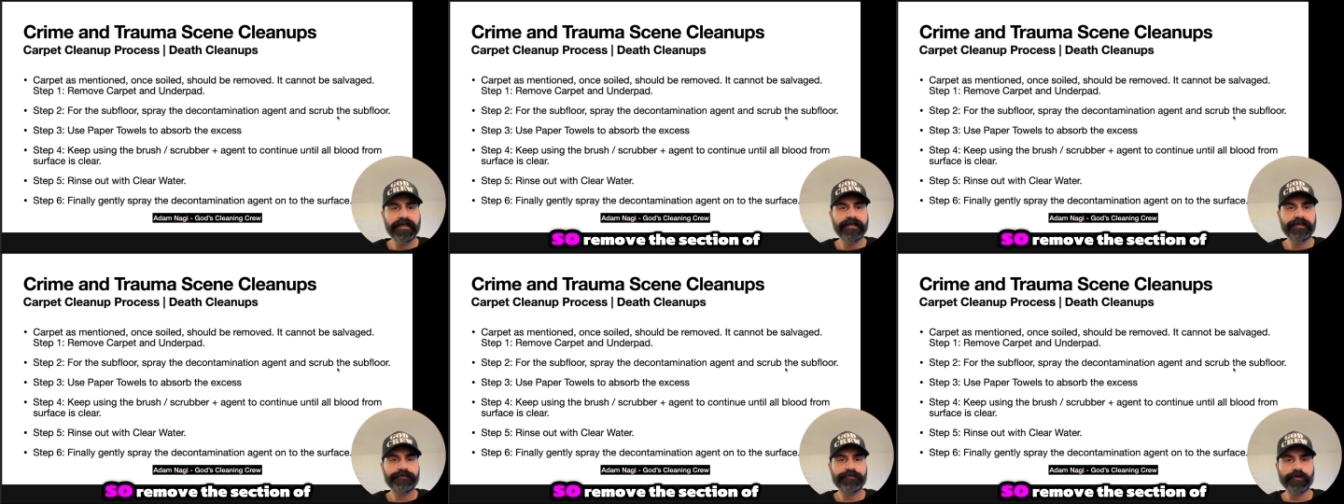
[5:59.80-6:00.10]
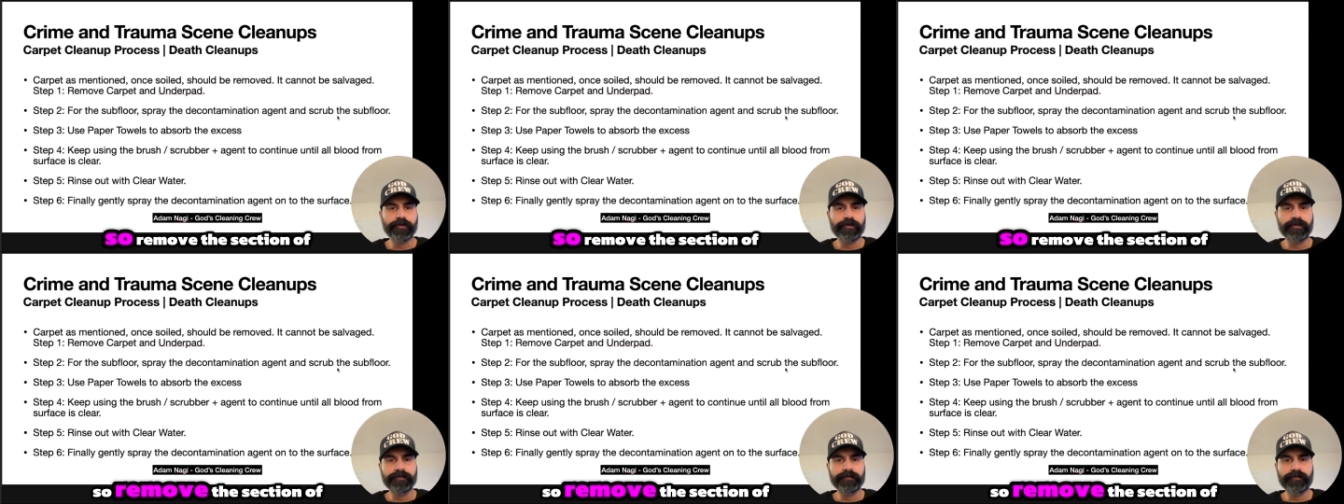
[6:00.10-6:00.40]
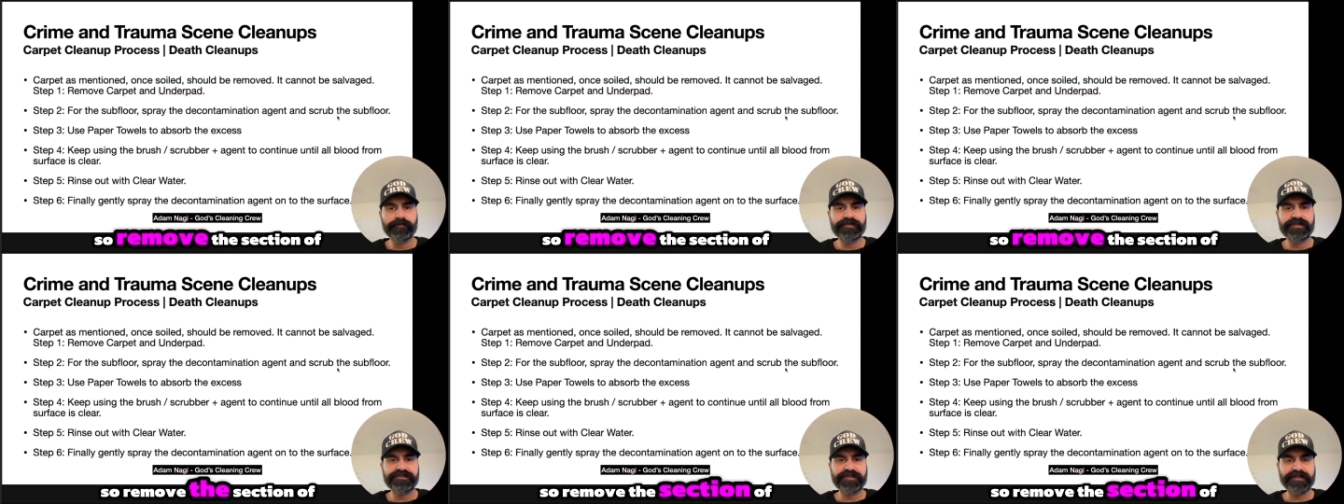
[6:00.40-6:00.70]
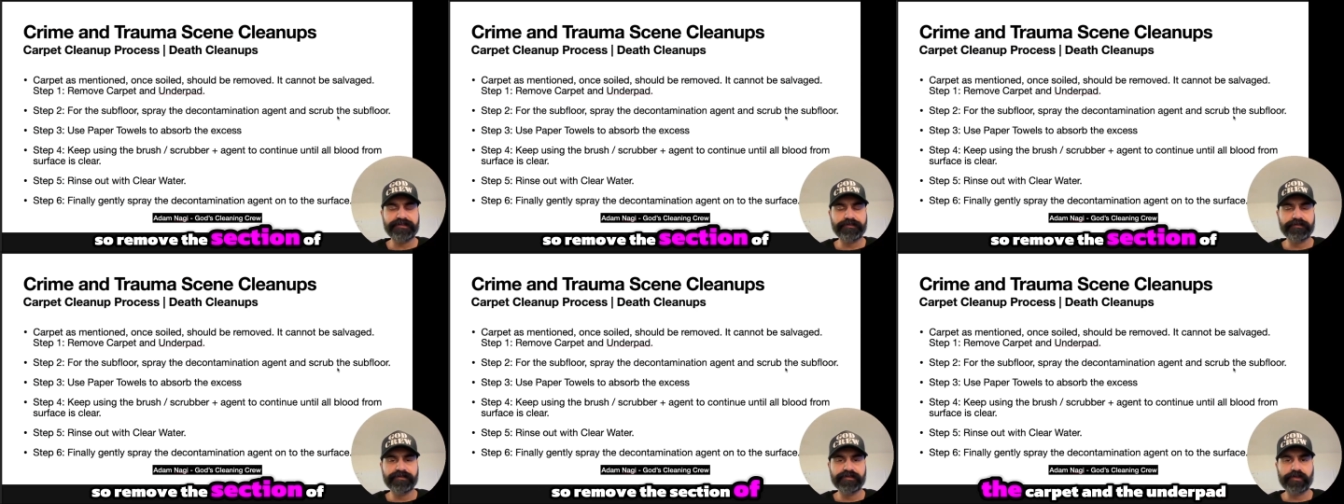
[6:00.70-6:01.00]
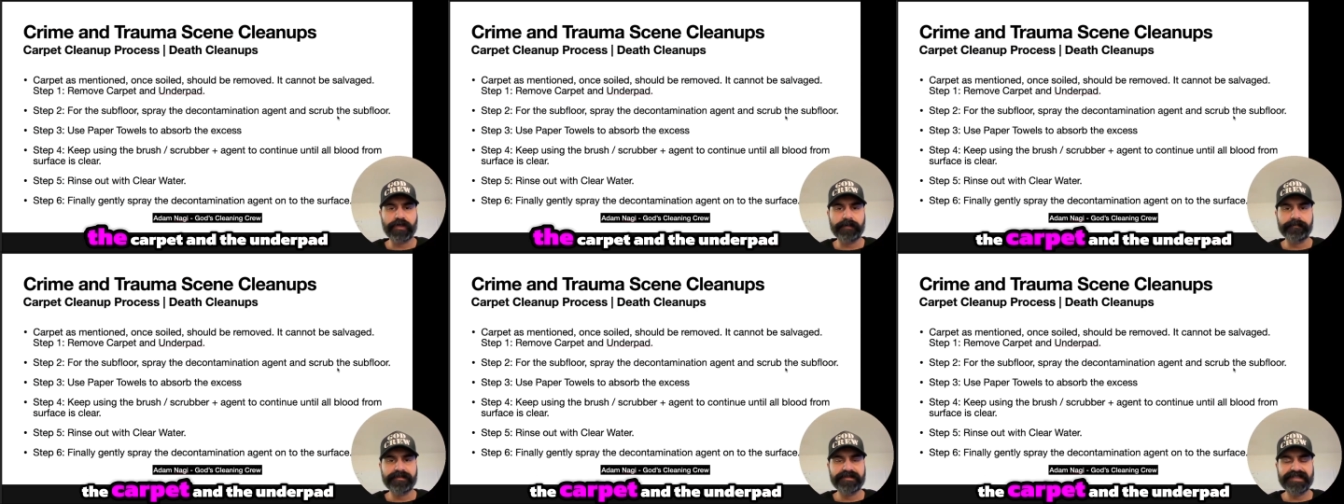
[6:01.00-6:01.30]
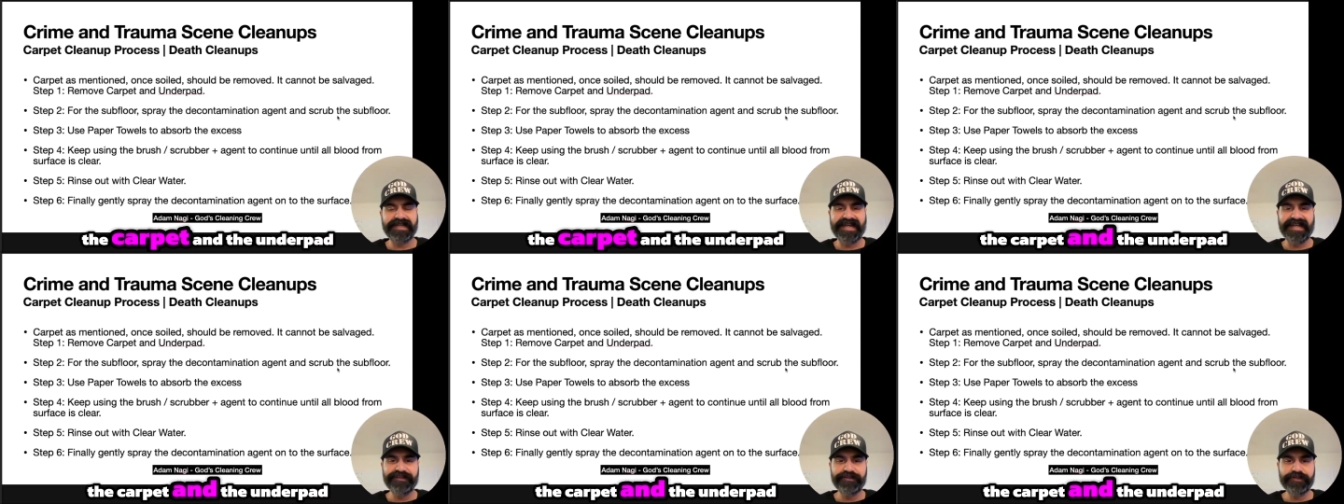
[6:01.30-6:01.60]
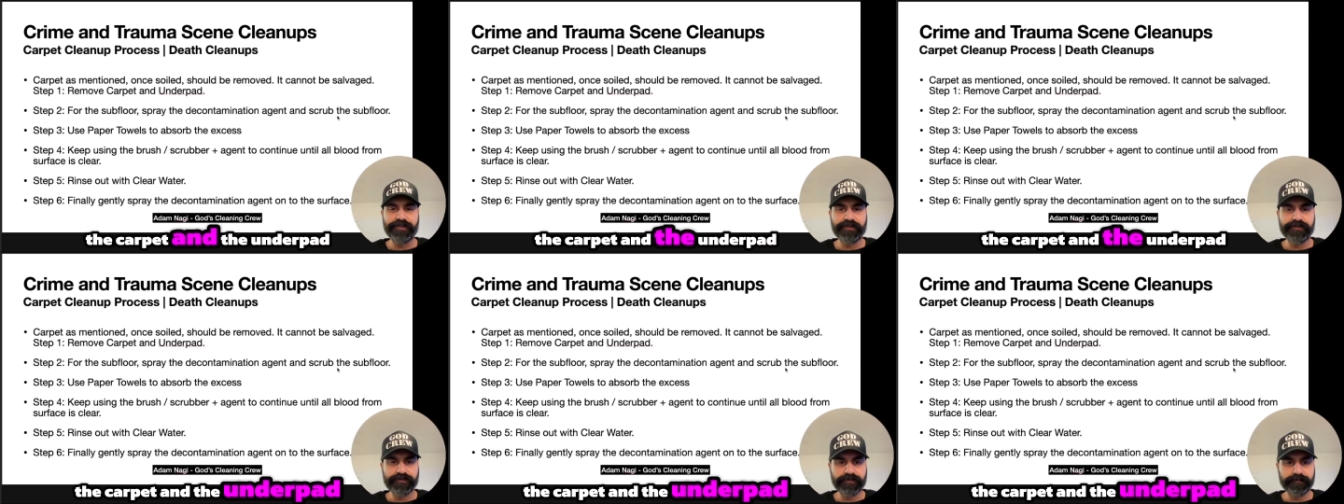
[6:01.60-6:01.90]
So remove the section of the carpet and
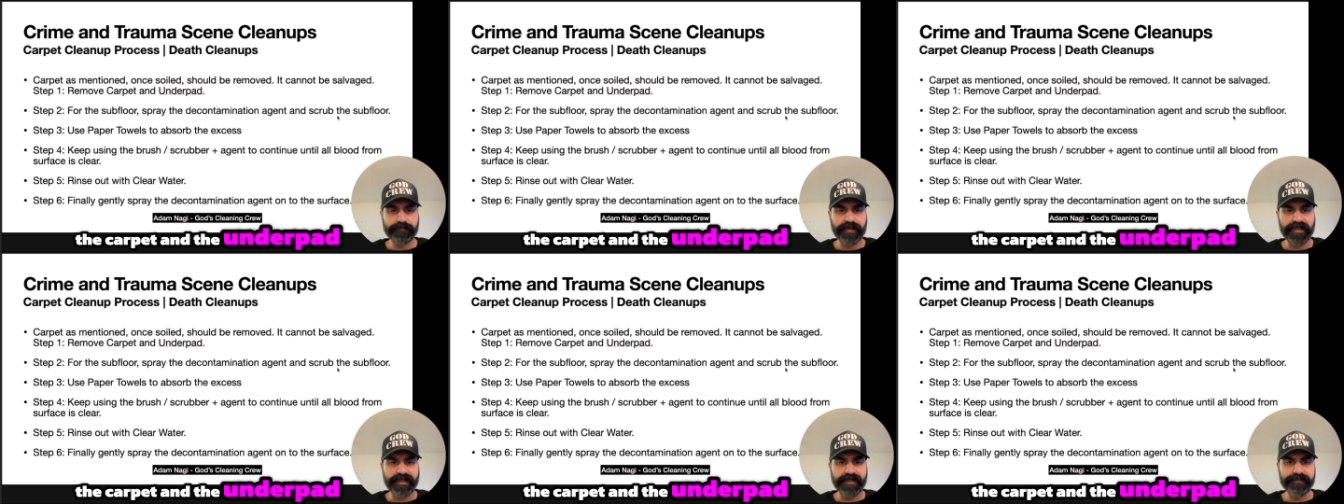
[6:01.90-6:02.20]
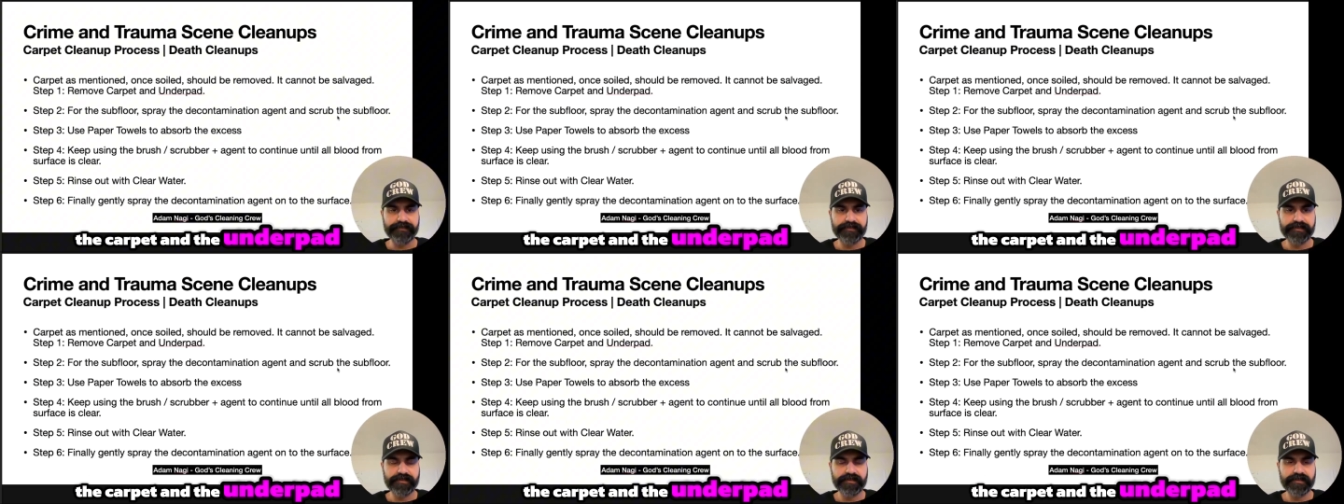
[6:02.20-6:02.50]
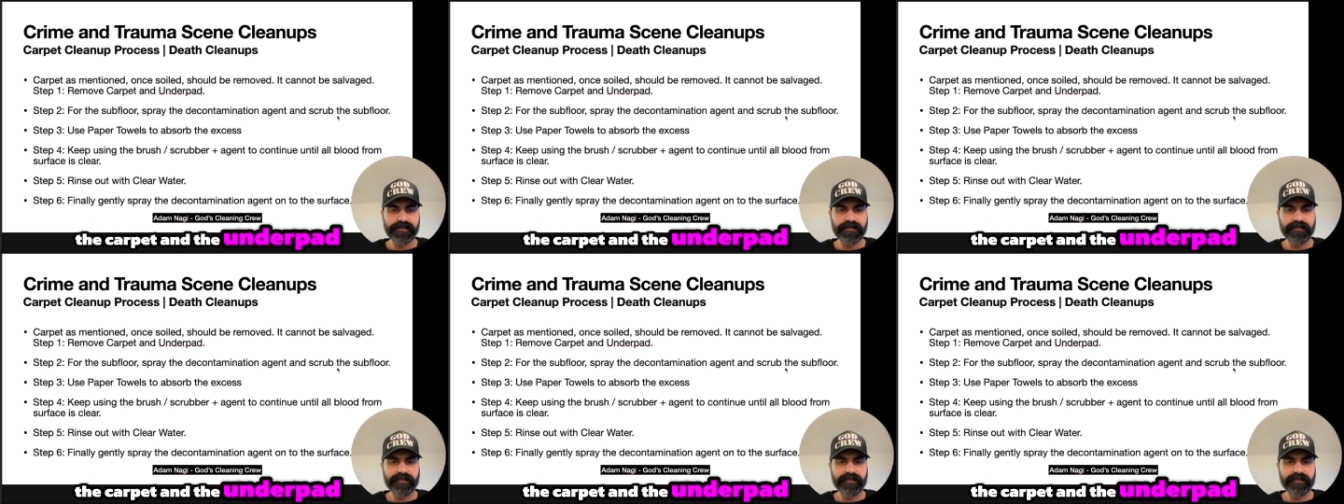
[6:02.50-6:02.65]
the underpad.